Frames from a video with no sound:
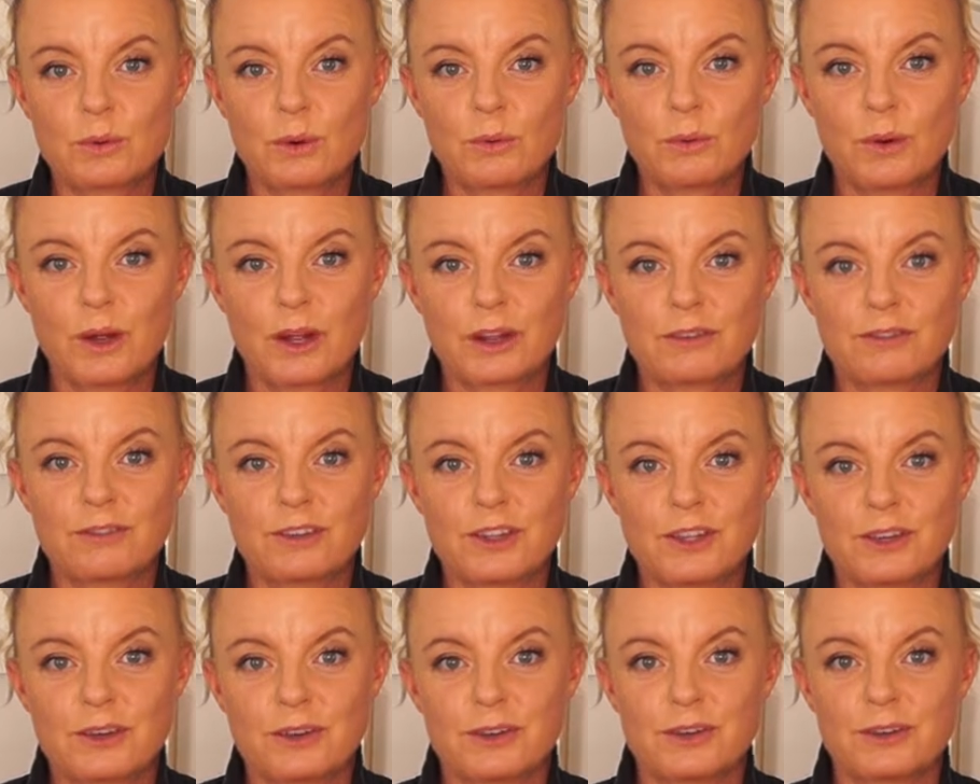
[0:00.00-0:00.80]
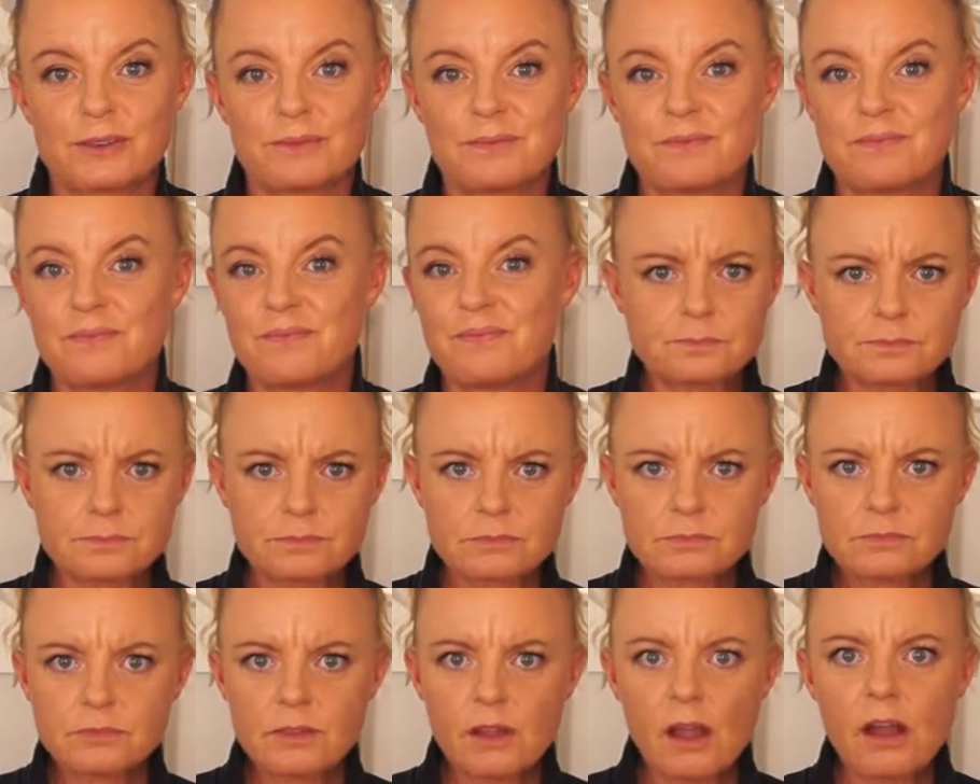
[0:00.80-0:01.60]
will work for you.
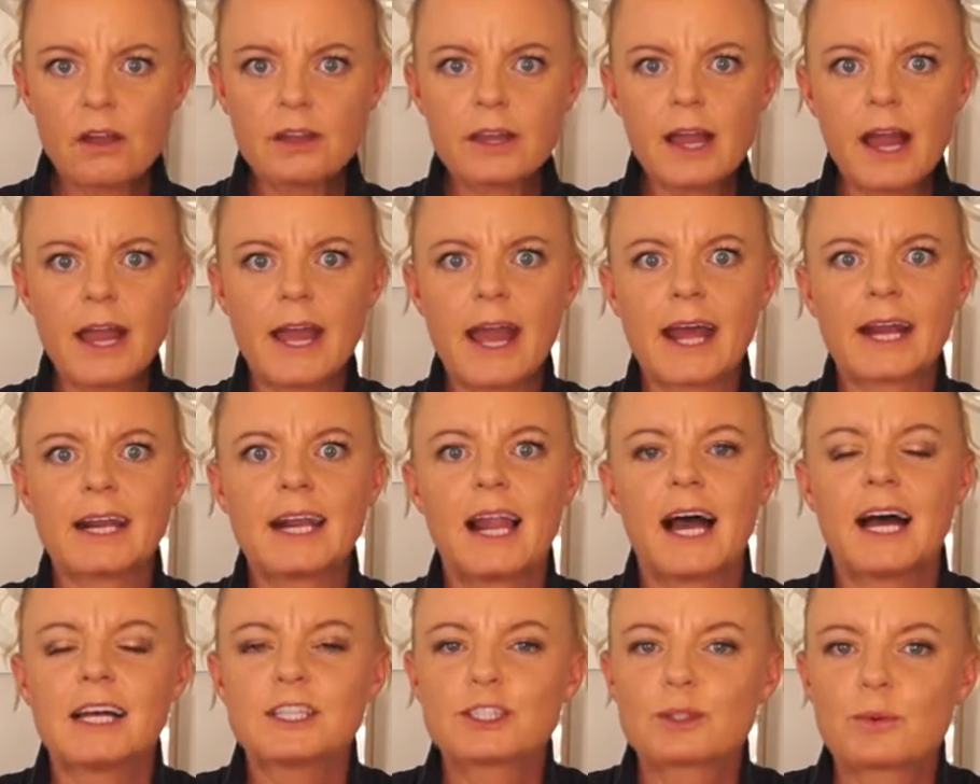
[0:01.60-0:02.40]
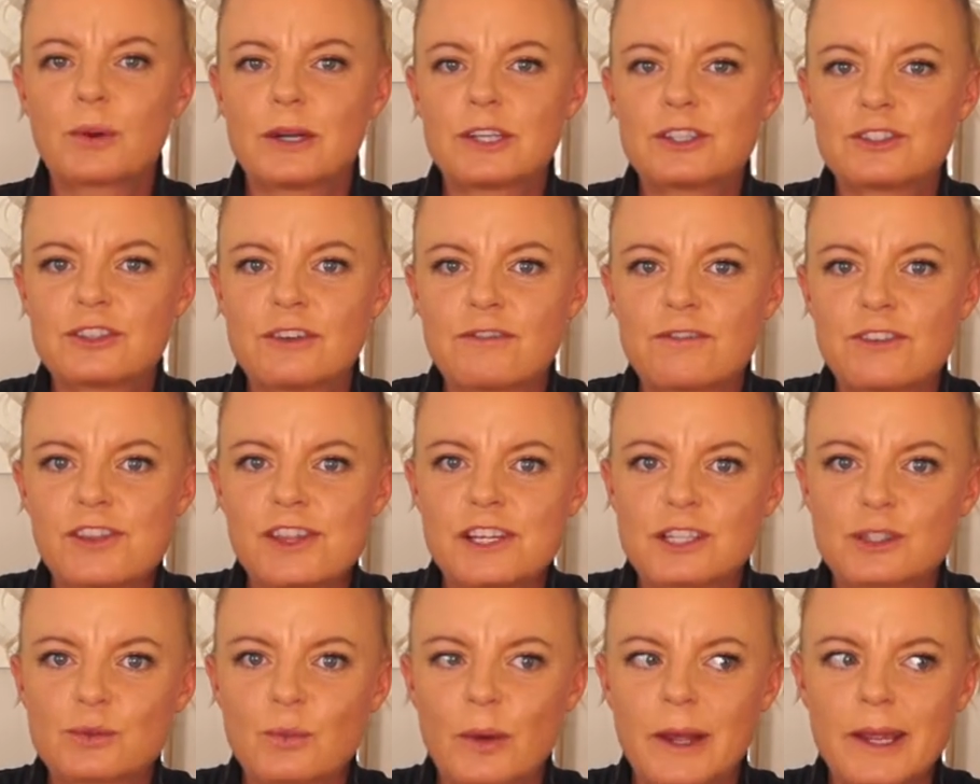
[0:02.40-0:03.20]
Okay, and last question for
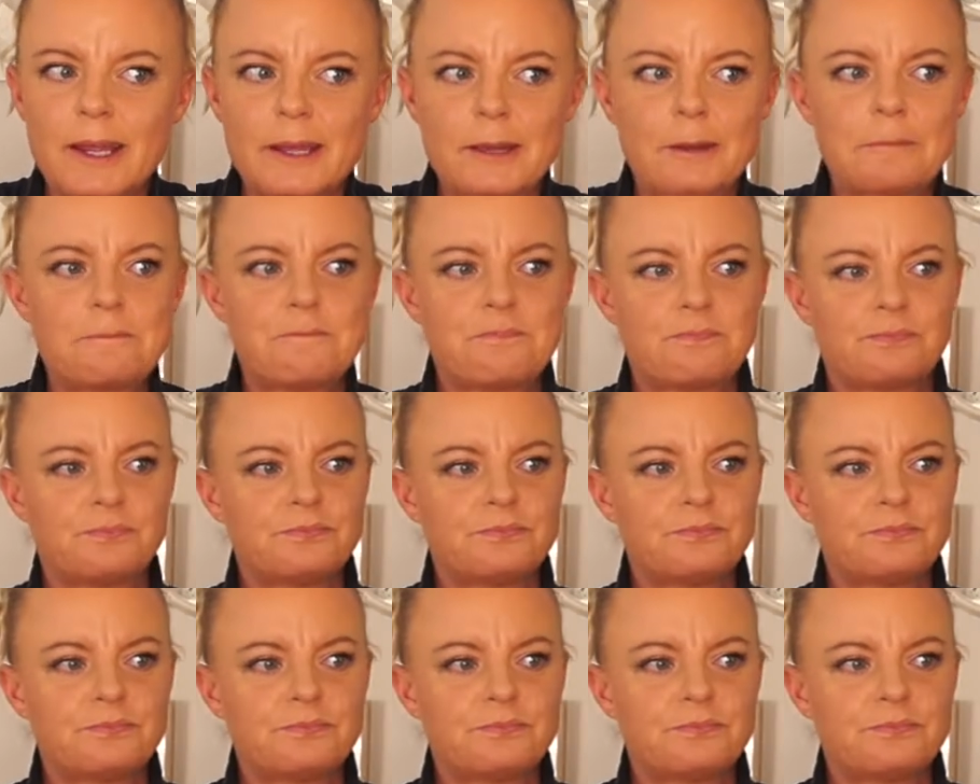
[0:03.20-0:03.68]
this week